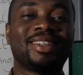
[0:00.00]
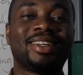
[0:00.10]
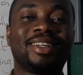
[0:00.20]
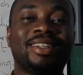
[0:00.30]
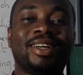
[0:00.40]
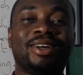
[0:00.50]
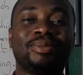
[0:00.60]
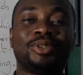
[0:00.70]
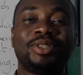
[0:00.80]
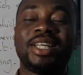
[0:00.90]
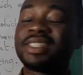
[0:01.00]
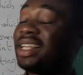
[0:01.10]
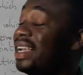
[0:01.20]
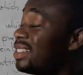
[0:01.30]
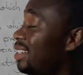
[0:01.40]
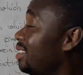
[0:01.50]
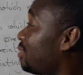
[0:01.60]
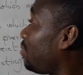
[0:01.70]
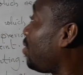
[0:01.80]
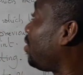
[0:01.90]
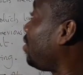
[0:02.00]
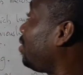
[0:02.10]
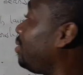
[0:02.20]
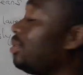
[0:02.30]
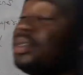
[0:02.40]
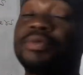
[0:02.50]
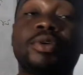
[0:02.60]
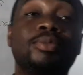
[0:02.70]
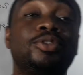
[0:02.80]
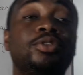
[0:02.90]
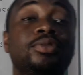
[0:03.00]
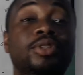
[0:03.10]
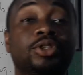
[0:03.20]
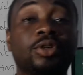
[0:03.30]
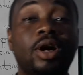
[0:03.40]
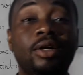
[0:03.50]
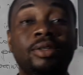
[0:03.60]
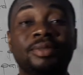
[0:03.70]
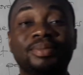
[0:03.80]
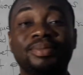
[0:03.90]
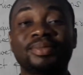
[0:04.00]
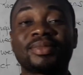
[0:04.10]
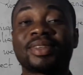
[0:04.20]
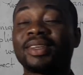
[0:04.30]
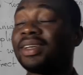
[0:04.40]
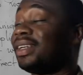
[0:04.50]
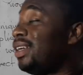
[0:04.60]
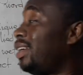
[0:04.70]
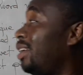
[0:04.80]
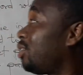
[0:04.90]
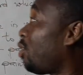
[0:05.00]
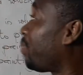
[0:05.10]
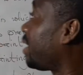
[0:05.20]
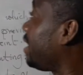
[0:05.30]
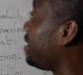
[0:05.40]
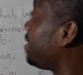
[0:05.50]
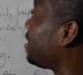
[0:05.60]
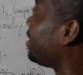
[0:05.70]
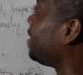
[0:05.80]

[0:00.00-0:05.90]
And today's lesson is for Form 2 Visual. And then the topic is